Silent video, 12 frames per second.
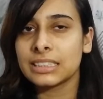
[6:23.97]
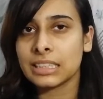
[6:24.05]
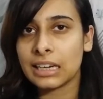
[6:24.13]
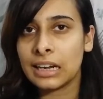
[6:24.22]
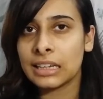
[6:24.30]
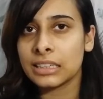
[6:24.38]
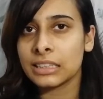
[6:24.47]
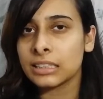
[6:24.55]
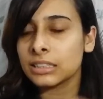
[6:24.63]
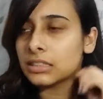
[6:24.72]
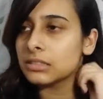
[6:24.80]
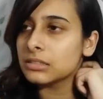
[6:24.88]

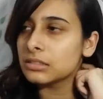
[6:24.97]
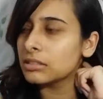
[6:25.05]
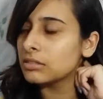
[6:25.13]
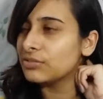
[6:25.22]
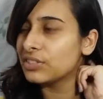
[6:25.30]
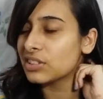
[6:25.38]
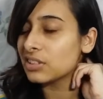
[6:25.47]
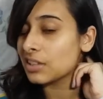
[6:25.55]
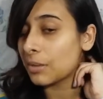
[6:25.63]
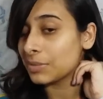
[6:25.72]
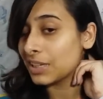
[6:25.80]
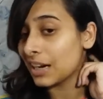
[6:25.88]
dry, which is
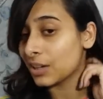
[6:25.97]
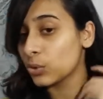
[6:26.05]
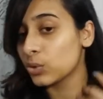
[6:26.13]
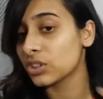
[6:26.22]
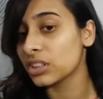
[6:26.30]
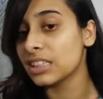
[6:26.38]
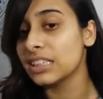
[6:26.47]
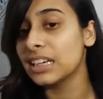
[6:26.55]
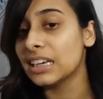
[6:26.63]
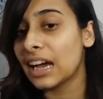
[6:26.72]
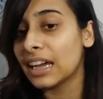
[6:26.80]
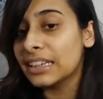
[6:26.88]
something I don't really
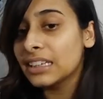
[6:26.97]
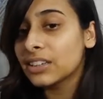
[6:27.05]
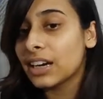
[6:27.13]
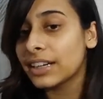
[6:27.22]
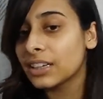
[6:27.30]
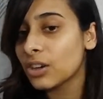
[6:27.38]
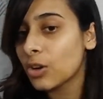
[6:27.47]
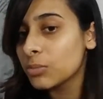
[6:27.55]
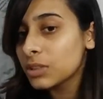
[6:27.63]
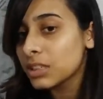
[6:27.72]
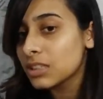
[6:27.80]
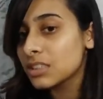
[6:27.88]
like right now
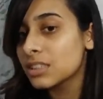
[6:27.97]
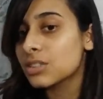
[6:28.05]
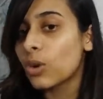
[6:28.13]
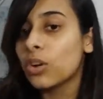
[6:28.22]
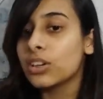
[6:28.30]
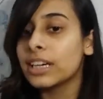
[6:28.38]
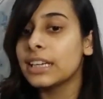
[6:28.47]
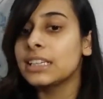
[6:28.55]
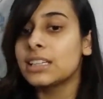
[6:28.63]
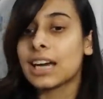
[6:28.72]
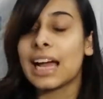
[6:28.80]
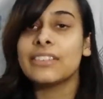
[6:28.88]
because it's already
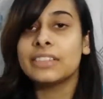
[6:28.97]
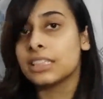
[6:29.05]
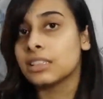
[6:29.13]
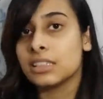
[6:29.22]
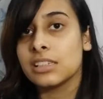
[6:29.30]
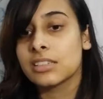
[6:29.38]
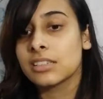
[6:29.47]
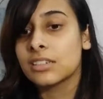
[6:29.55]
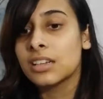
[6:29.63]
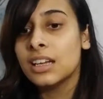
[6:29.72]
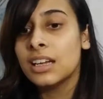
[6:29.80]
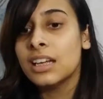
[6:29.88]
dry winter
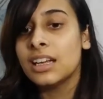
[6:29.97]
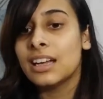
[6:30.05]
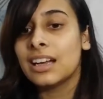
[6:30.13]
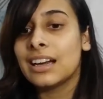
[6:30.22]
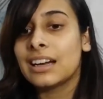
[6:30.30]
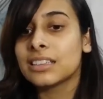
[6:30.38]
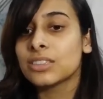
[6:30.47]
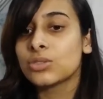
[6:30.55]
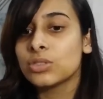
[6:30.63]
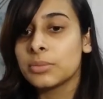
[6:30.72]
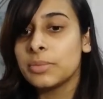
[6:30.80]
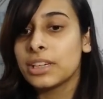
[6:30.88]
season and it's
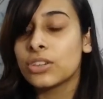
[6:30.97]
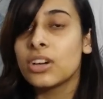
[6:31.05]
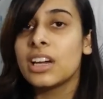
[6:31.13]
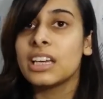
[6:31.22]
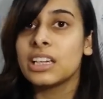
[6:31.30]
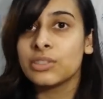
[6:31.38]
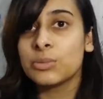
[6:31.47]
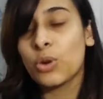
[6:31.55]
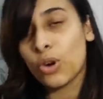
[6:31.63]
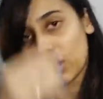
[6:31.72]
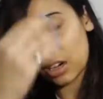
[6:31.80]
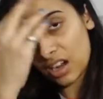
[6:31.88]
going to make your hair even
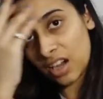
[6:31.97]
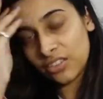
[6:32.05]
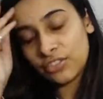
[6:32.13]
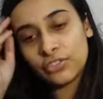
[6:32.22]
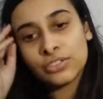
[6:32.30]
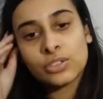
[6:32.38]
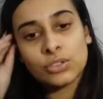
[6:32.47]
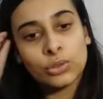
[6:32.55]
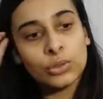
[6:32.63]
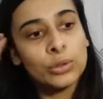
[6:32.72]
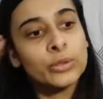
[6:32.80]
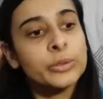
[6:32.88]
more rough.
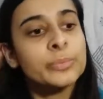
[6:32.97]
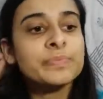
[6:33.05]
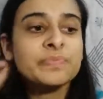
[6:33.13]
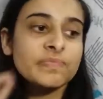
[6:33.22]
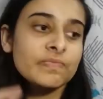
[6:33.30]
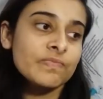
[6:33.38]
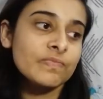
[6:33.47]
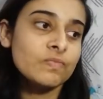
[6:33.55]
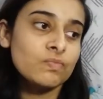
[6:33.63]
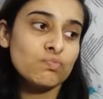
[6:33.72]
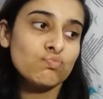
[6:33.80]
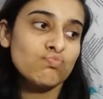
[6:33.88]
So
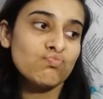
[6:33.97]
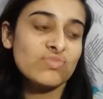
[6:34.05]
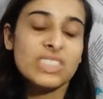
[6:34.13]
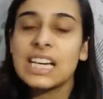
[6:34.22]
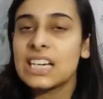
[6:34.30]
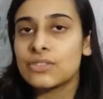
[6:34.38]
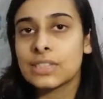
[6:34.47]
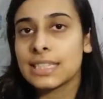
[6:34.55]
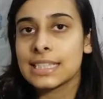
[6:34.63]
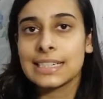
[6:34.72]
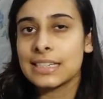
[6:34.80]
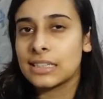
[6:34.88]
I would
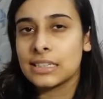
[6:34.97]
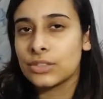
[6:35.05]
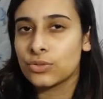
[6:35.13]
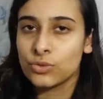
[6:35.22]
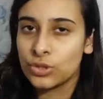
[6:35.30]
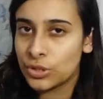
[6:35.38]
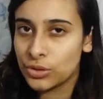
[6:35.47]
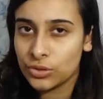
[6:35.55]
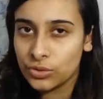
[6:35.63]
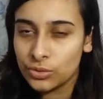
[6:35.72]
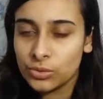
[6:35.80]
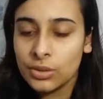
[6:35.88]
say I don't want to
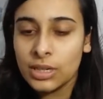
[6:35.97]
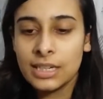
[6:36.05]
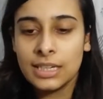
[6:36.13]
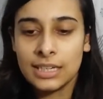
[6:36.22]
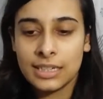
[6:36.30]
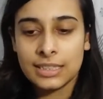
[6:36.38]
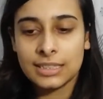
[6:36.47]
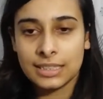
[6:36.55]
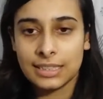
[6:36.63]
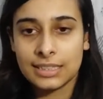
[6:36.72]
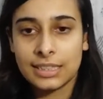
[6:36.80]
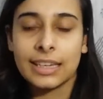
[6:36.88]
do
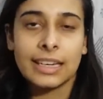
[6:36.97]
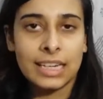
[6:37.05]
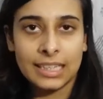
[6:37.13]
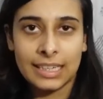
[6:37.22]
this thing